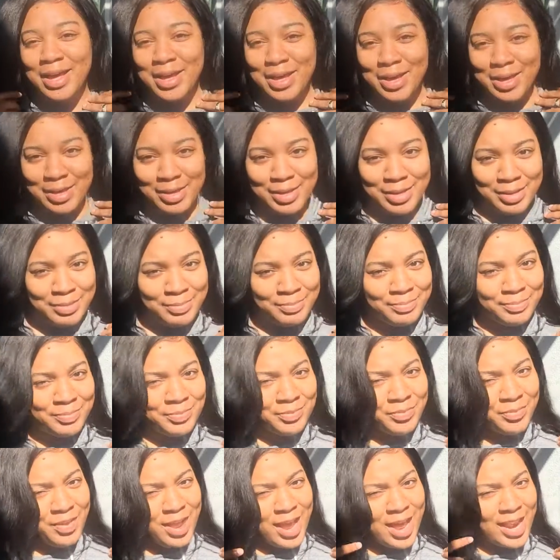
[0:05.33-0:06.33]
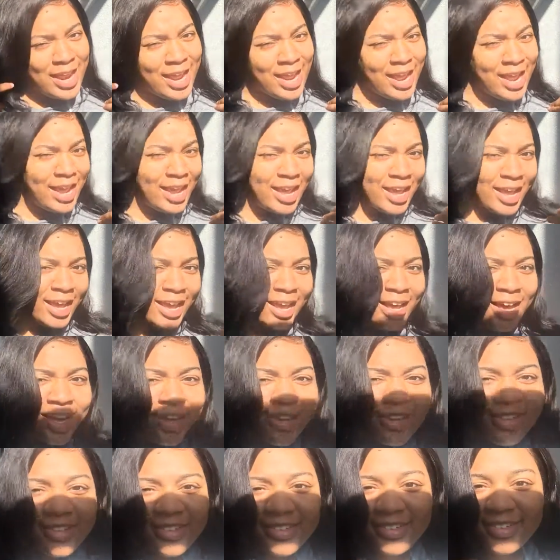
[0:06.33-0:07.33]
I'm ready.
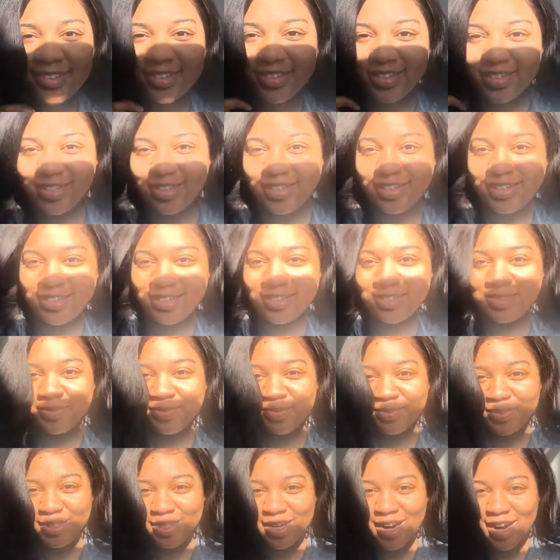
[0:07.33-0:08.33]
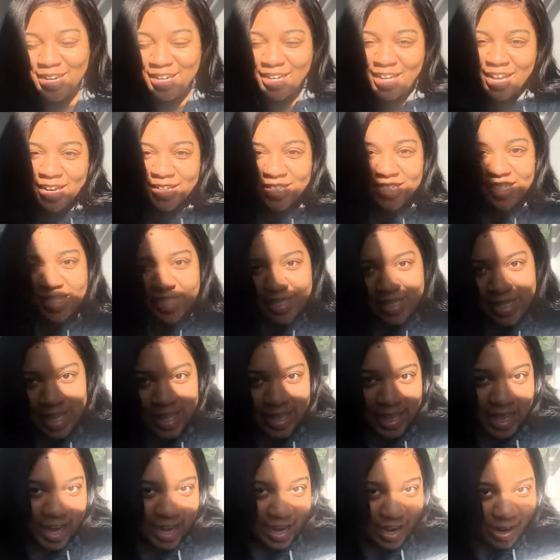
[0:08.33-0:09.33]
Trying to catch the
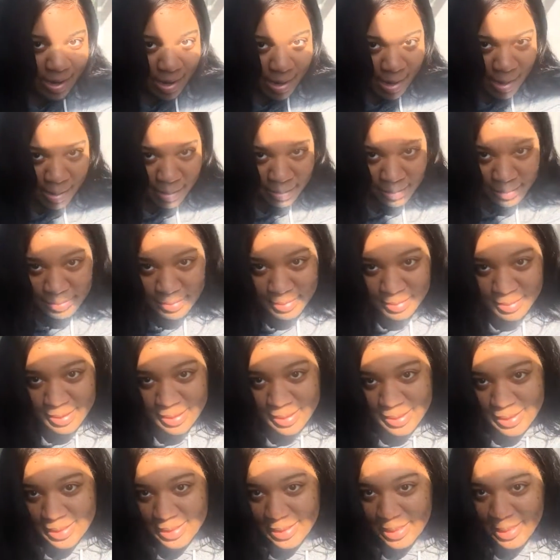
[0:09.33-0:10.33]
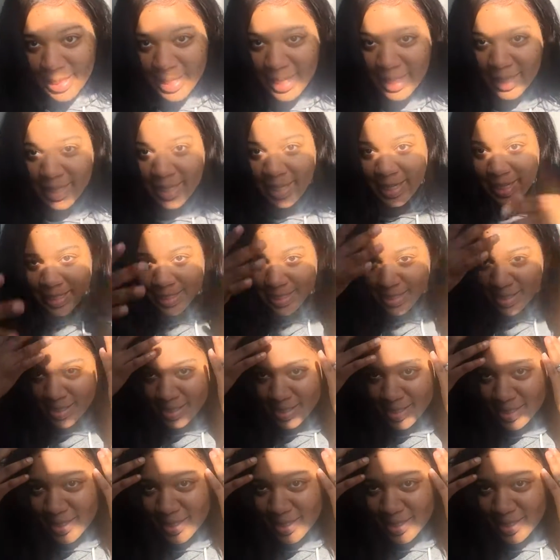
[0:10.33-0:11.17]
sunlight, girl. Look at this.